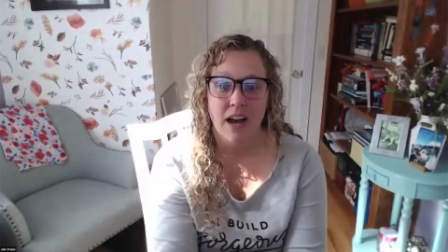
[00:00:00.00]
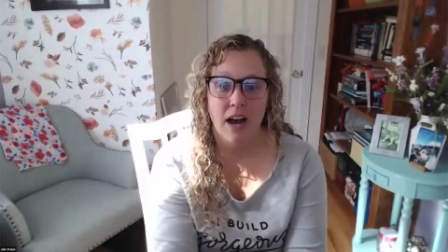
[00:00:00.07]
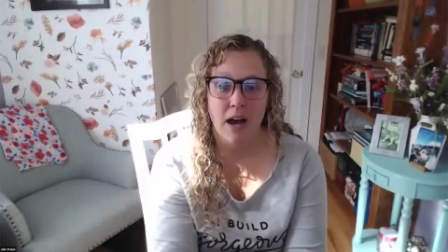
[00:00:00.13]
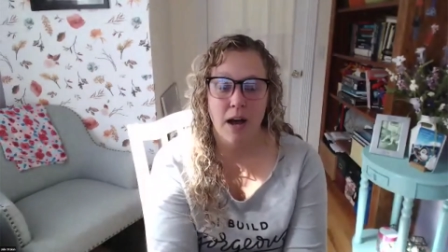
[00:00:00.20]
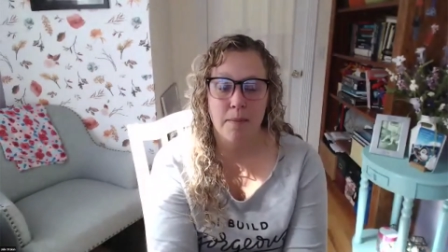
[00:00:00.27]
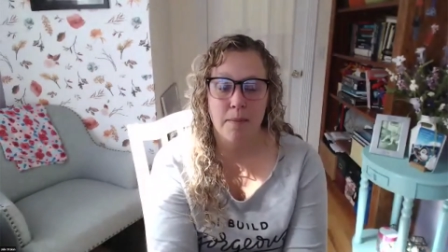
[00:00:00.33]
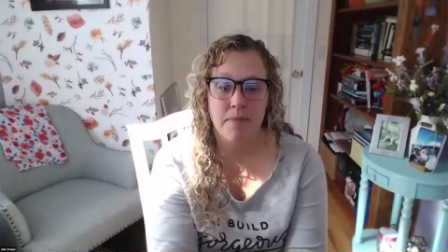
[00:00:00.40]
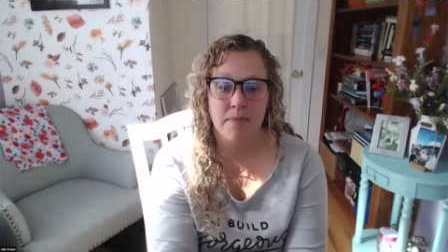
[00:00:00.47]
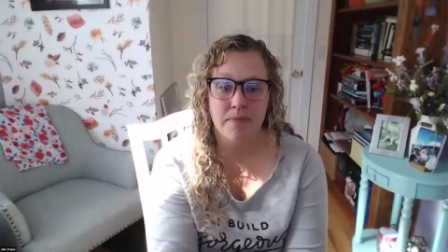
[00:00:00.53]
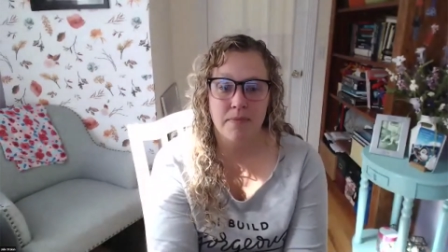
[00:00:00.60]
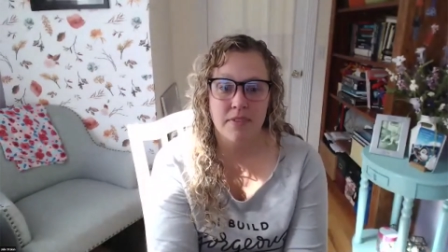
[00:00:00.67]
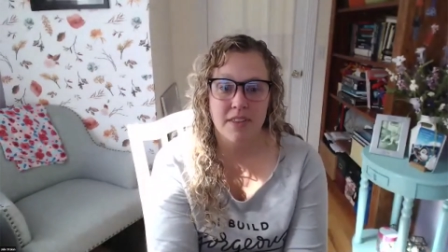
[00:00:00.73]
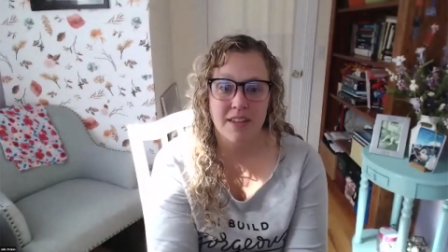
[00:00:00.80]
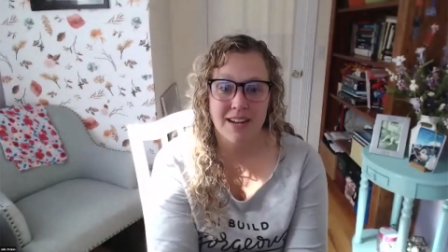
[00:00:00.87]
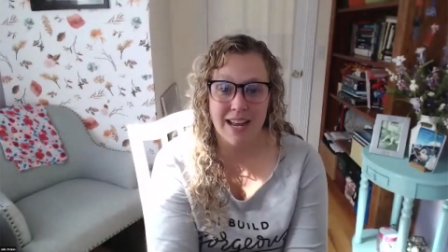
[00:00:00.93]
Um,
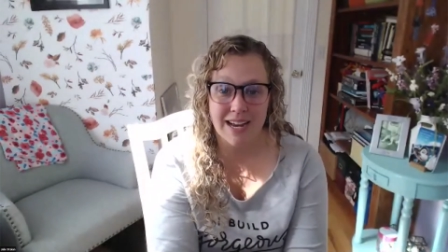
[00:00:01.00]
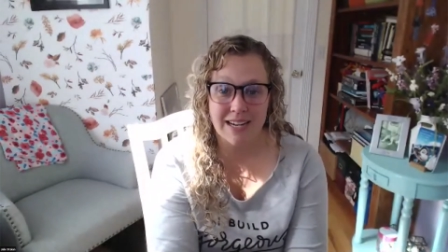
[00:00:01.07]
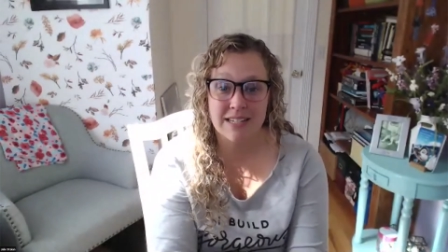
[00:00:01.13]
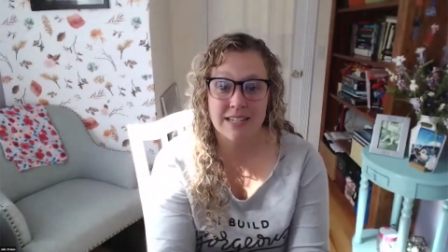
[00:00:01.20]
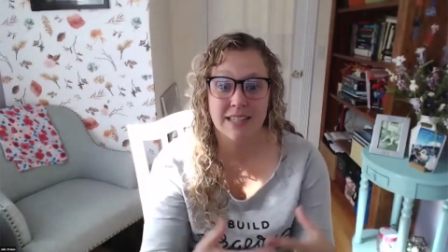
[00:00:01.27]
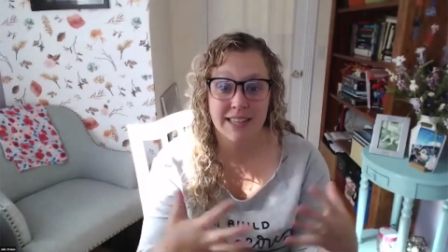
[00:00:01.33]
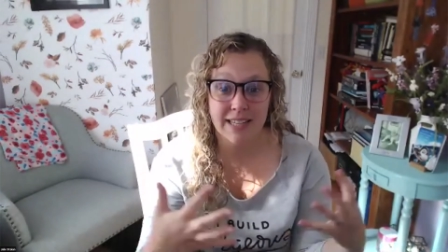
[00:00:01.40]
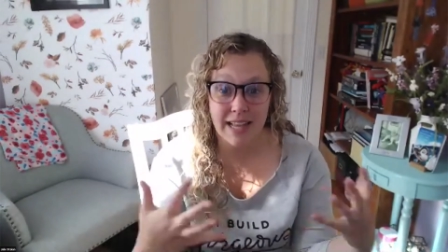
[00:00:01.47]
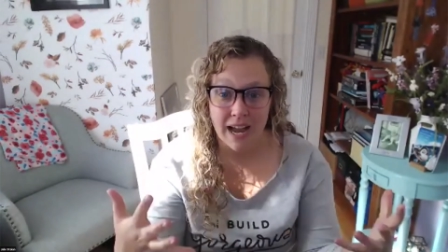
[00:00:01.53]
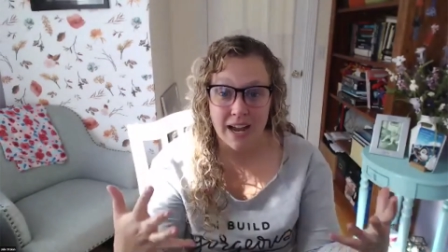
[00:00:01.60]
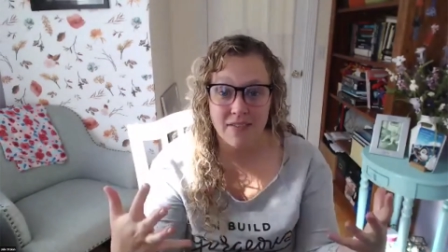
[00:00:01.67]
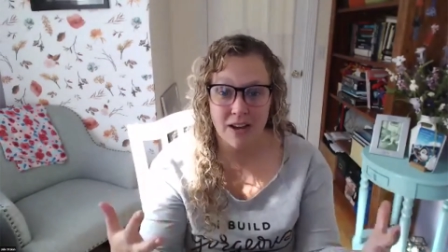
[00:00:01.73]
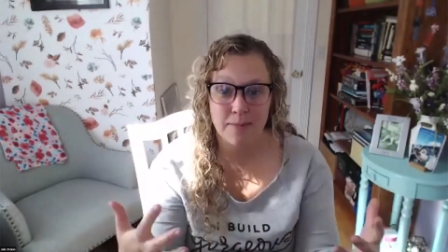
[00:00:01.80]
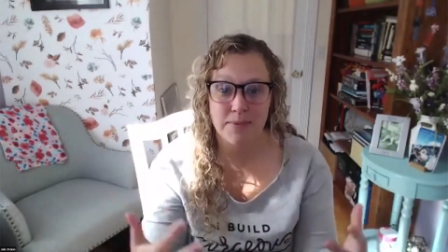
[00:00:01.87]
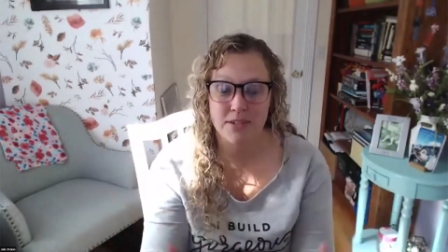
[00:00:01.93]
the next
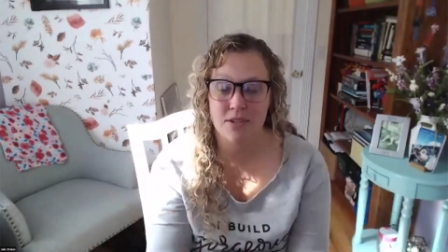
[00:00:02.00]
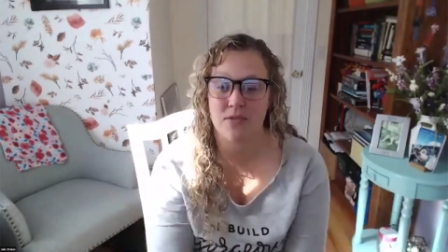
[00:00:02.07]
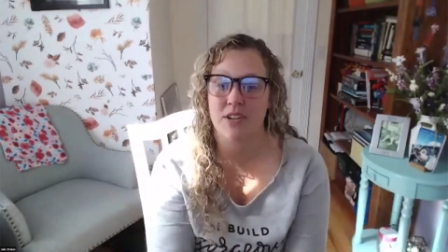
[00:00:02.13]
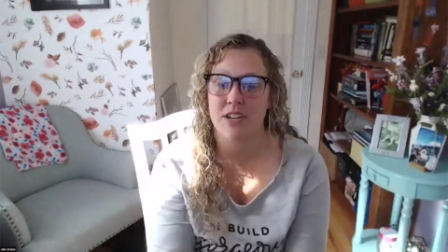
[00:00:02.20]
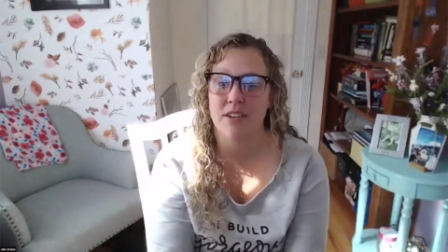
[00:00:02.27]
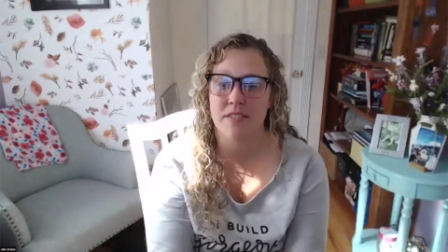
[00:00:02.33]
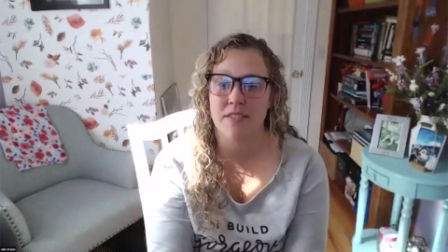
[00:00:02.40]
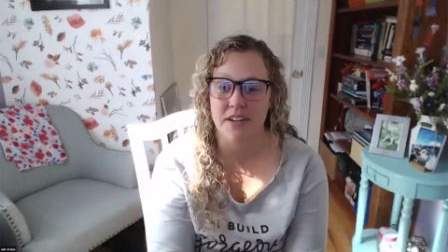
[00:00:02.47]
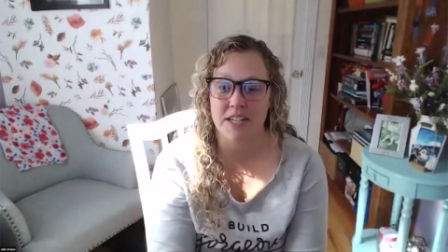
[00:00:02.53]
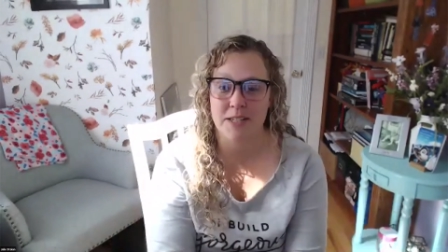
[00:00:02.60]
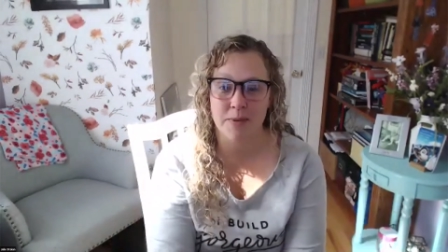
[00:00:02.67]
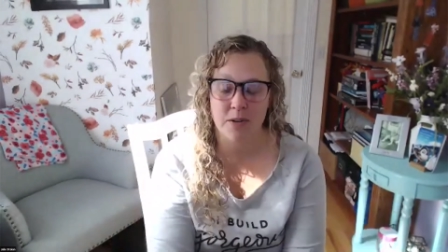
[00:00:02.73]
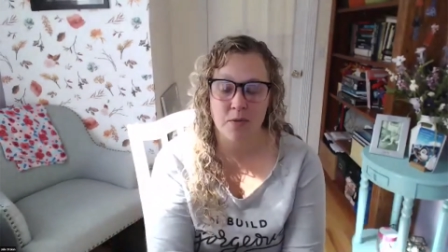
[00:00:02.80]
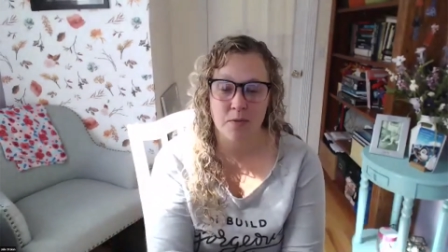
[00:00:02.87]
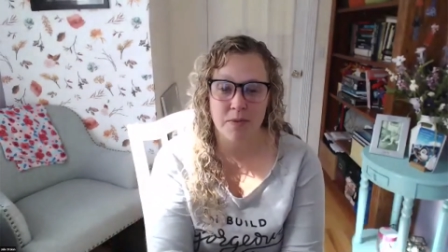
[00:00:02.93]
live episode here on
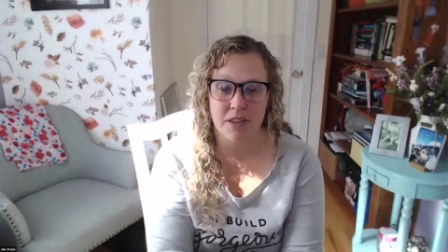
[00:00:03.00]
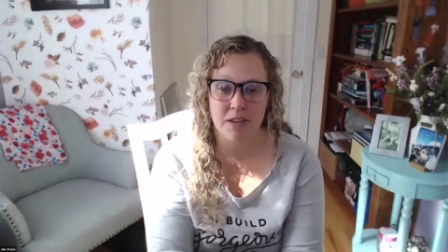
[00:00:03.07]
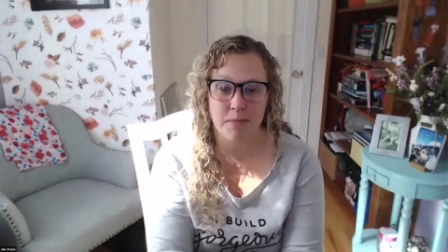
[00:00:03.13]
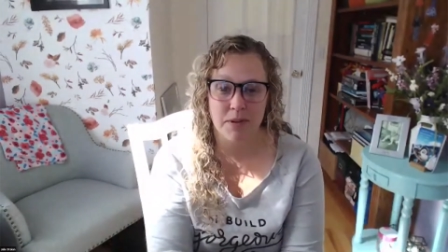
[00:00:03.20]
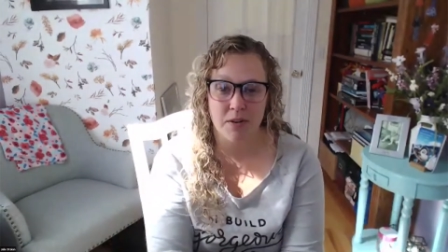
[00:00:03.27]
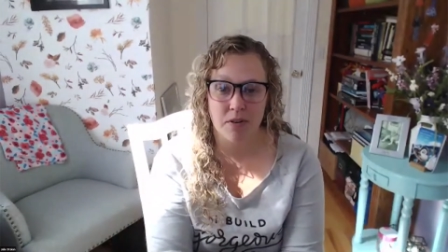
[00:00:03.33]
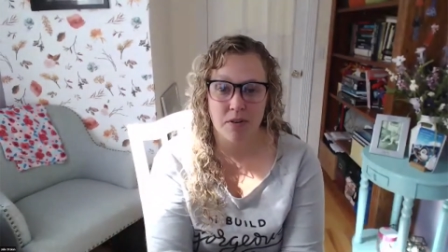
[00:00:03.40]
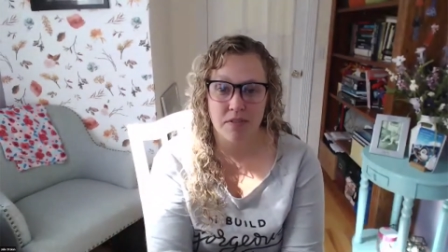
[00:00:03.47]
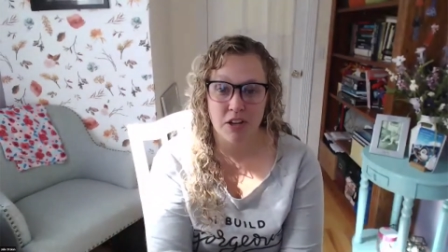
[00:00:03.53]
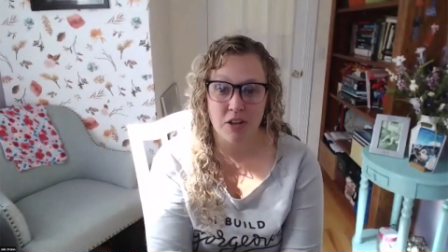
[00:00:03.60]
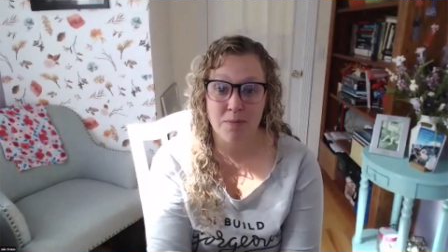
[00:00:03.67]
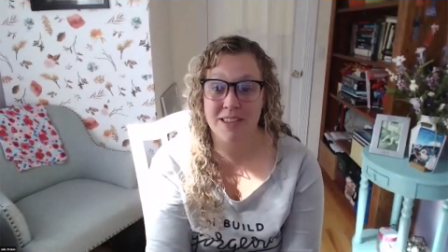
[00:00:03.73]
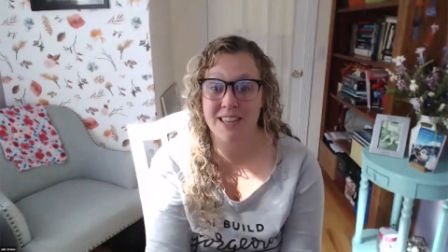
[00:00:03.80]
Facebook will be the big reveal,